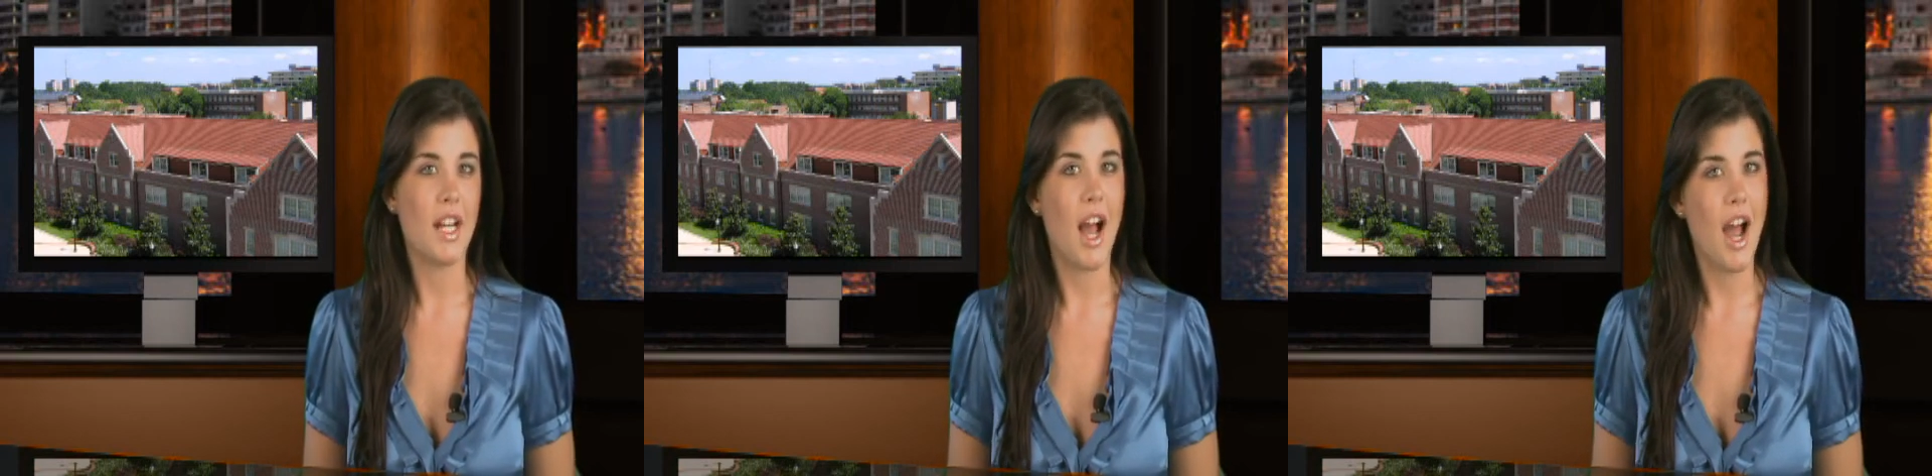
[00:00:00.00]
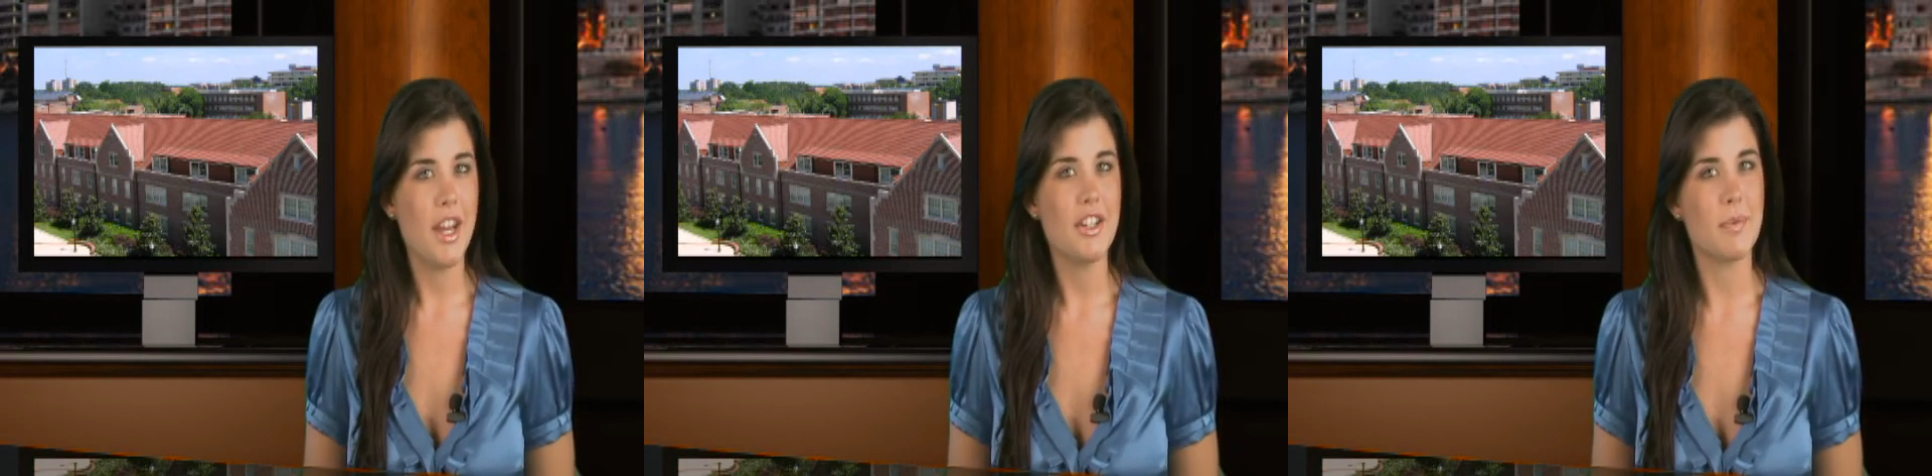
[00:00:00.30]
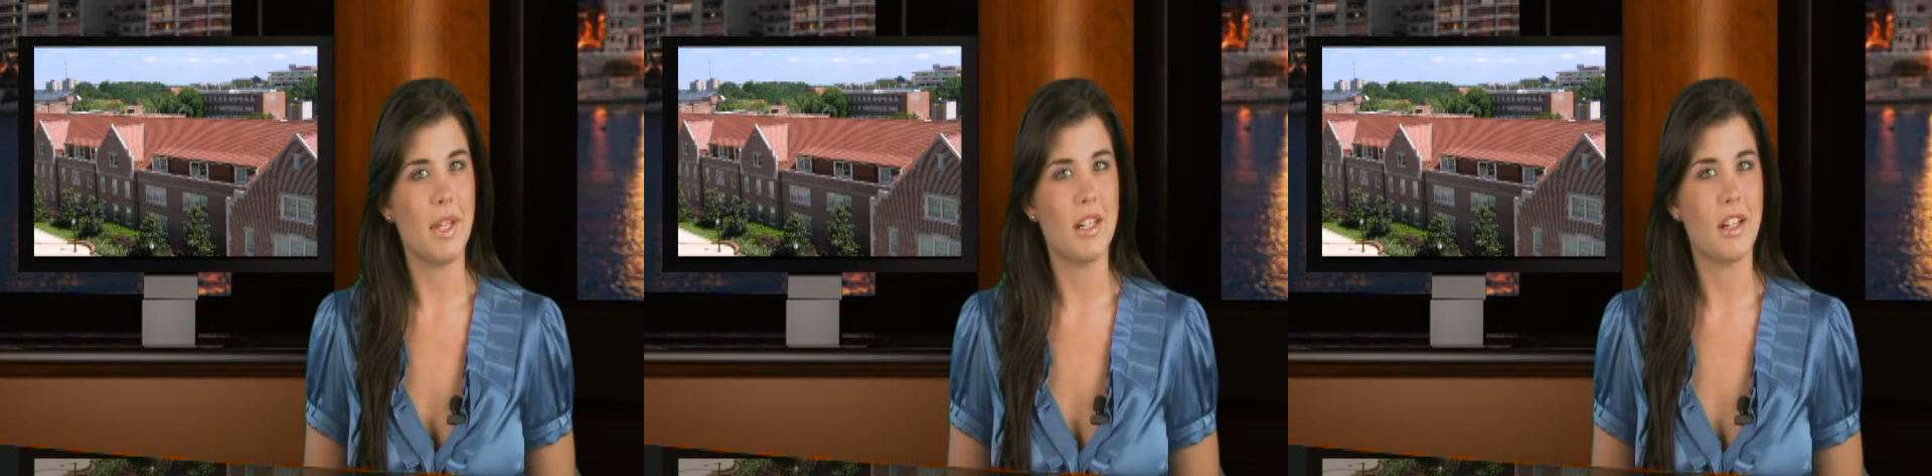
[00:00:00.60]
higher
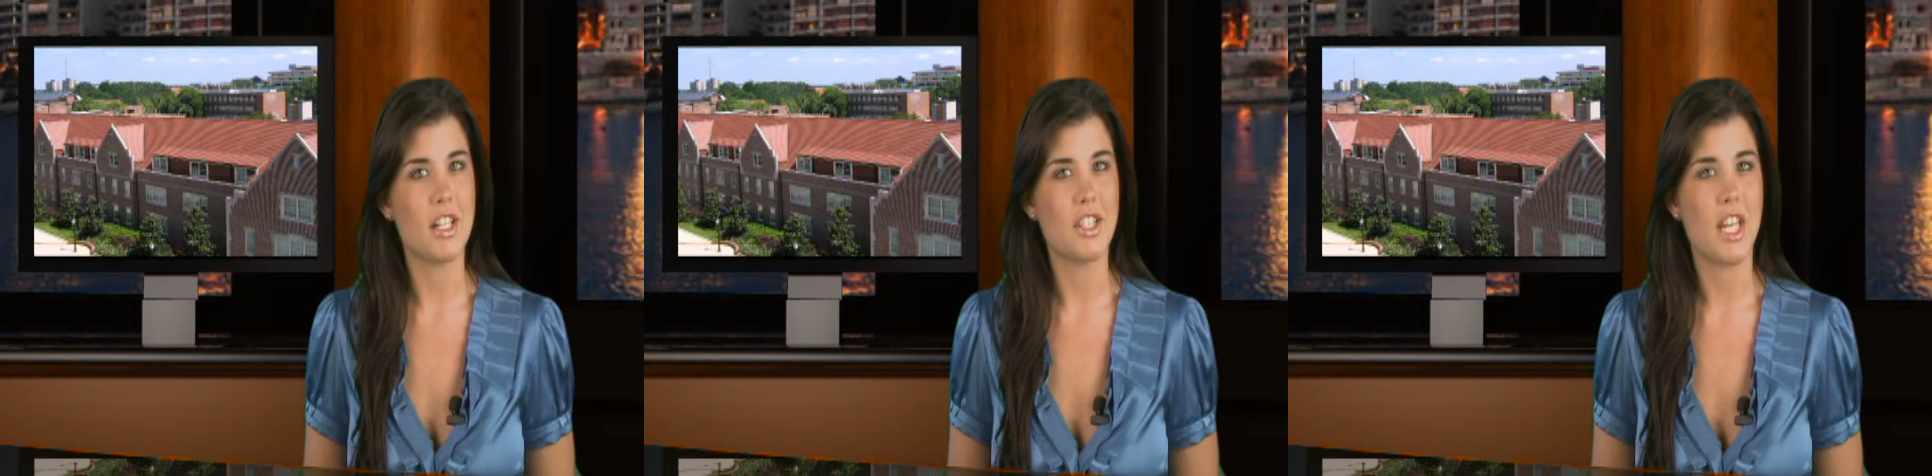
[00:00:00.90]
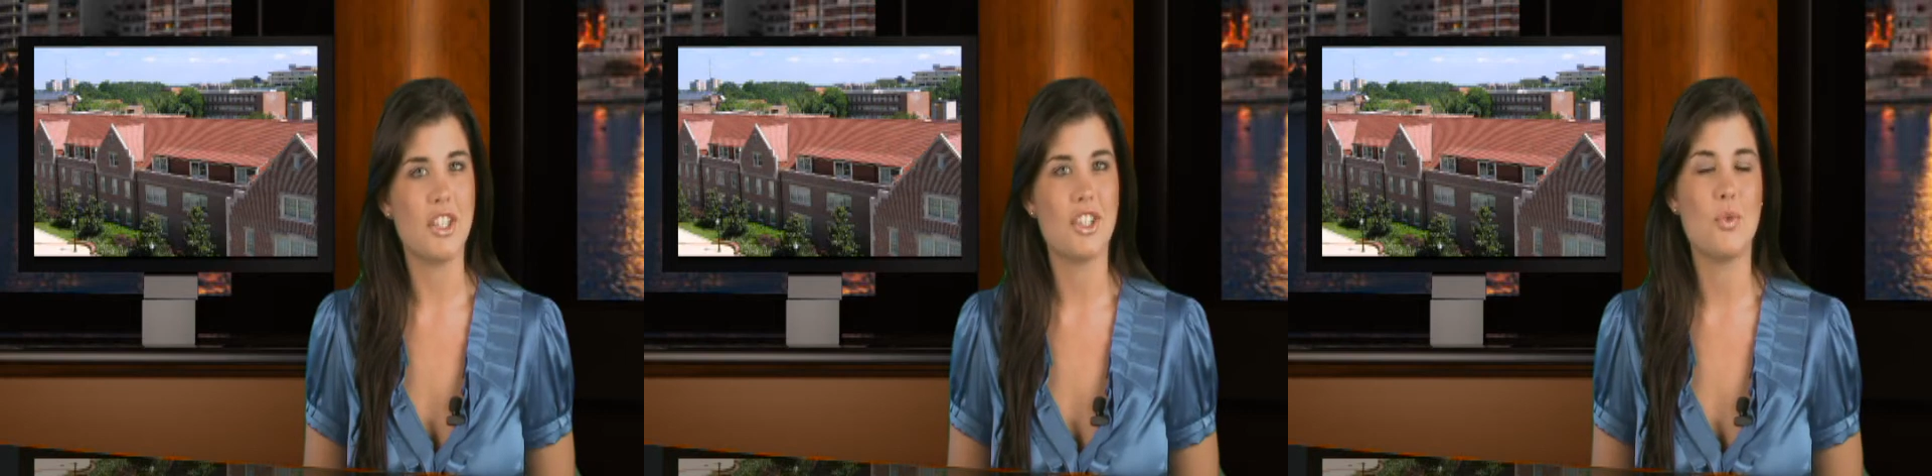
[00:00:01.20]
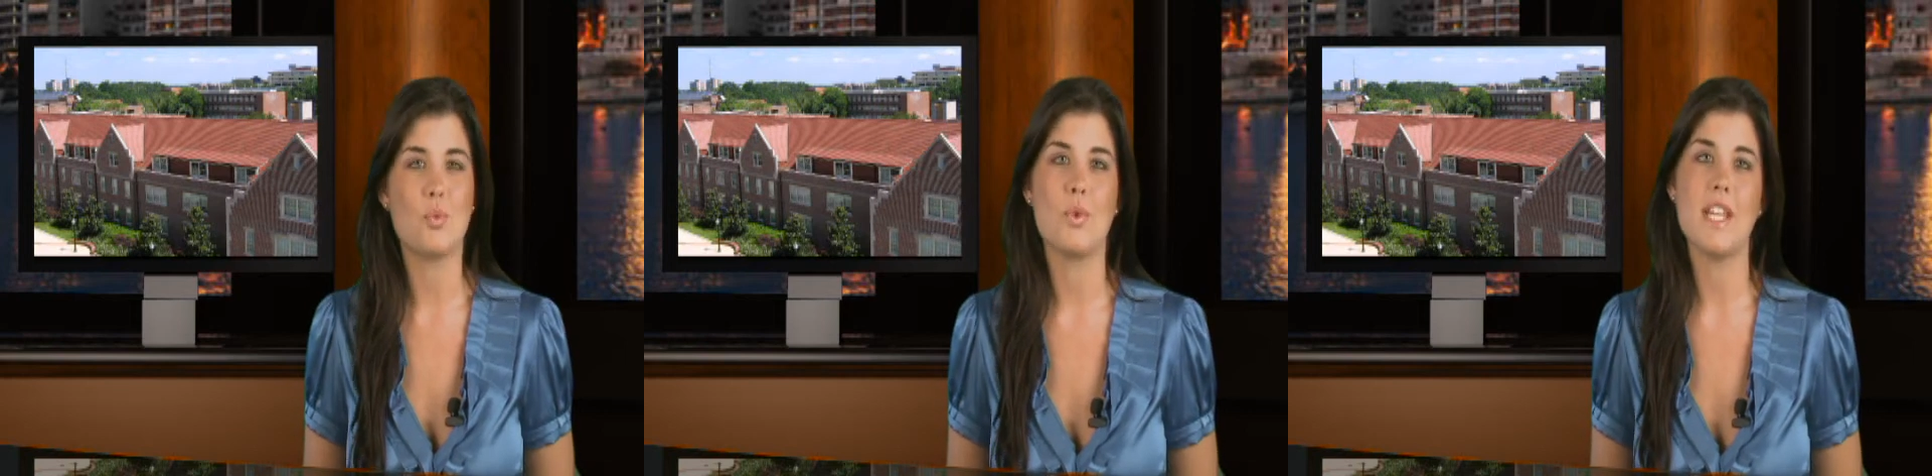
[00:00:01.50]
spending on
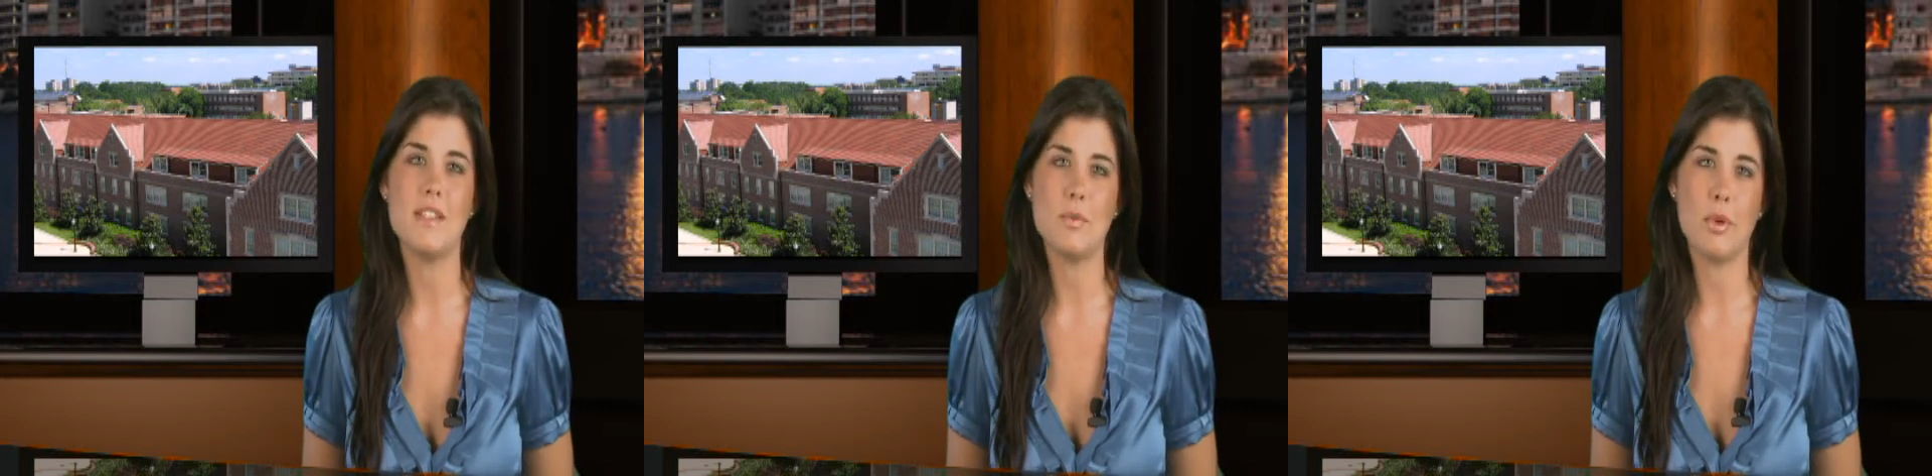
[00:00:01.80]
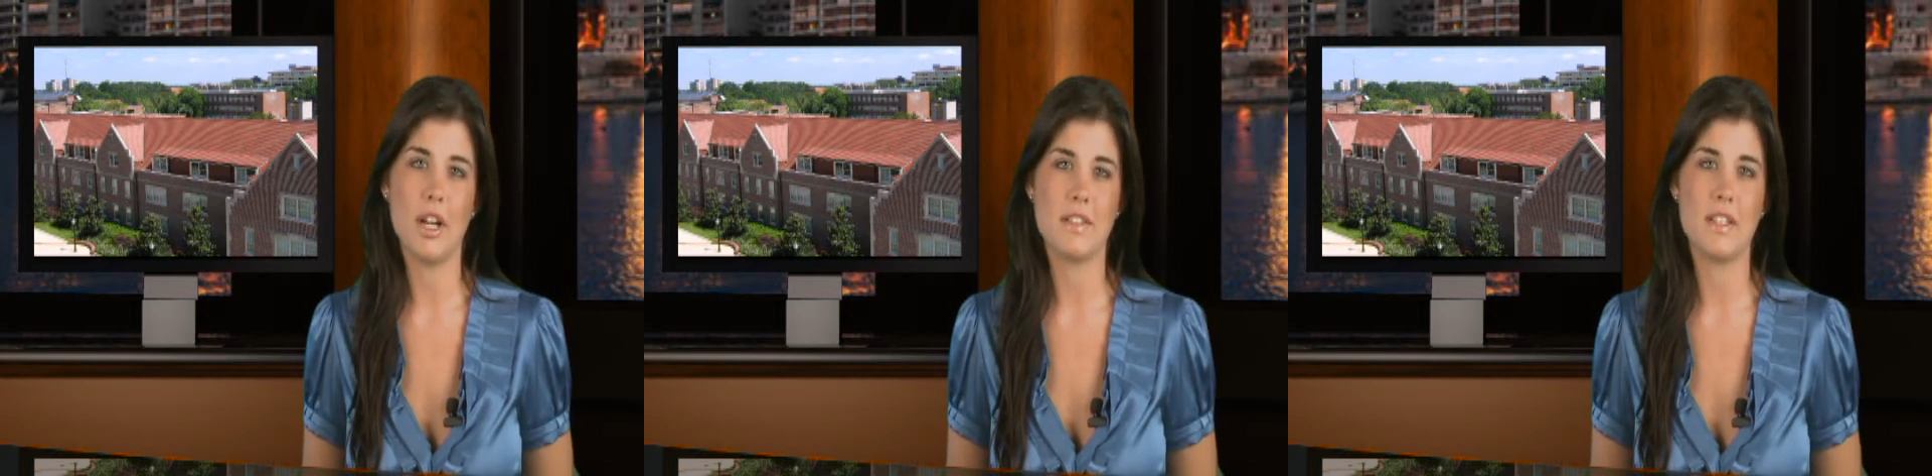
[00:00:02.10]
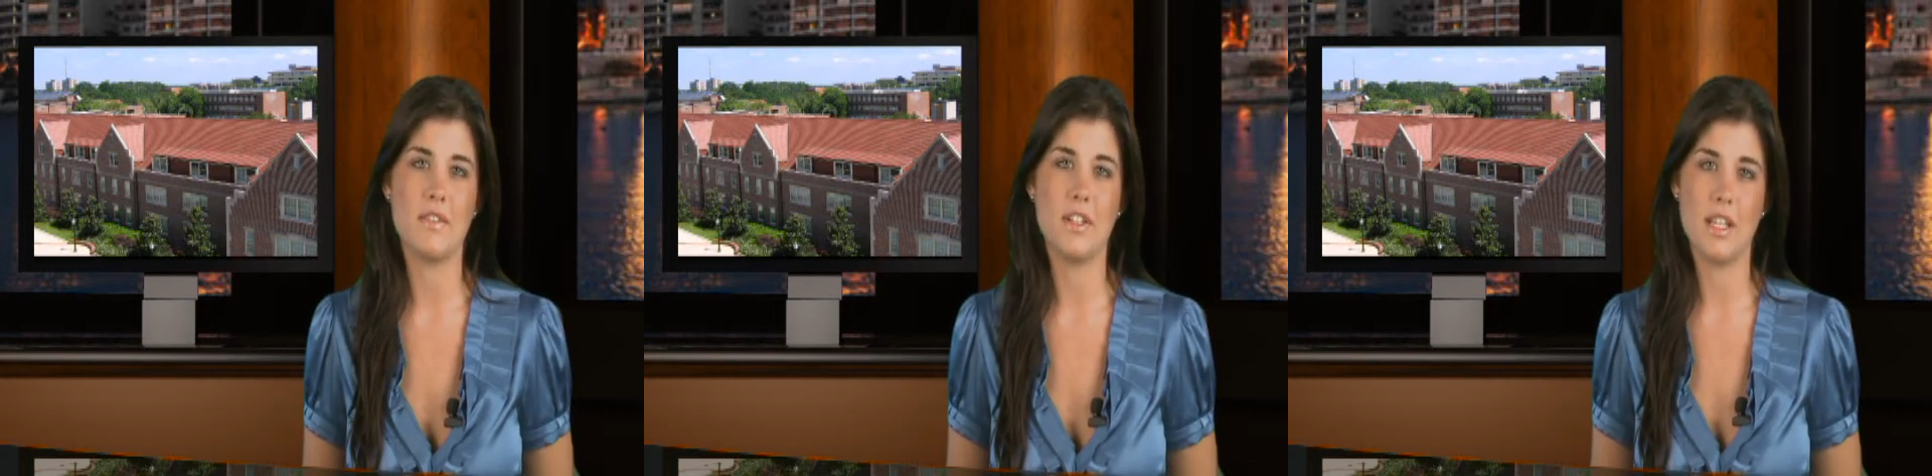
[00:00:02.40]
education raises
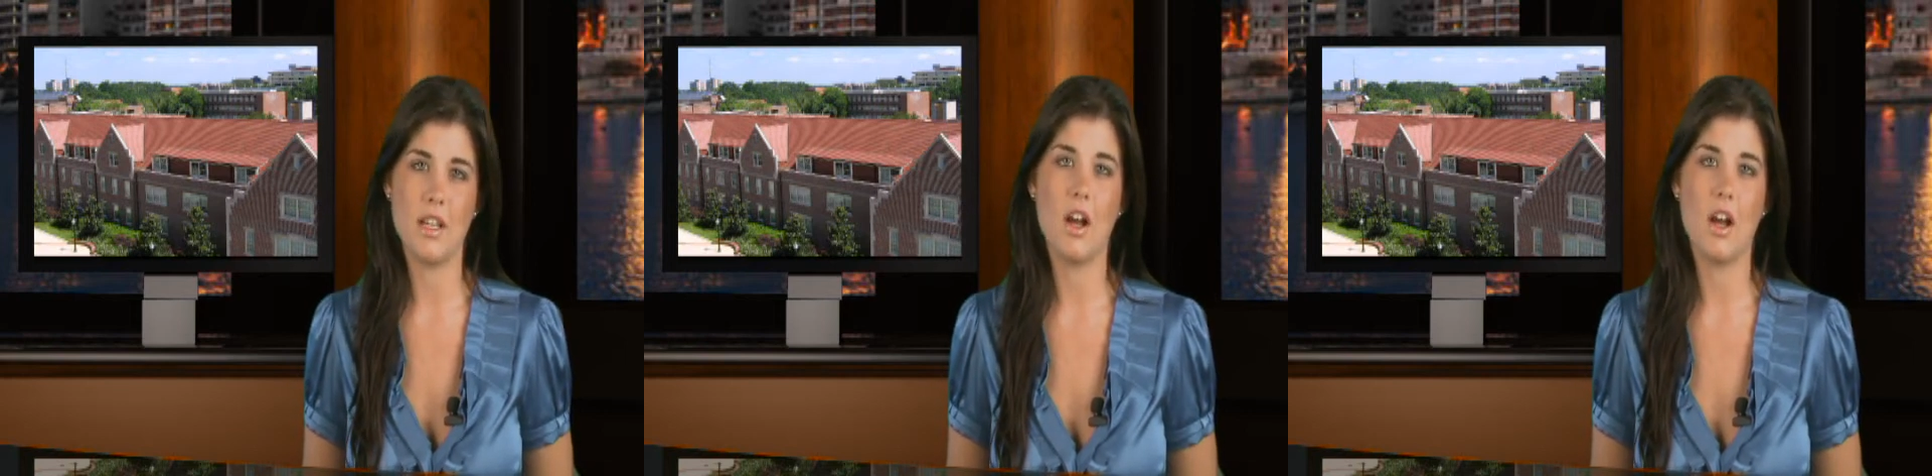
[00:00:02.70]
productivity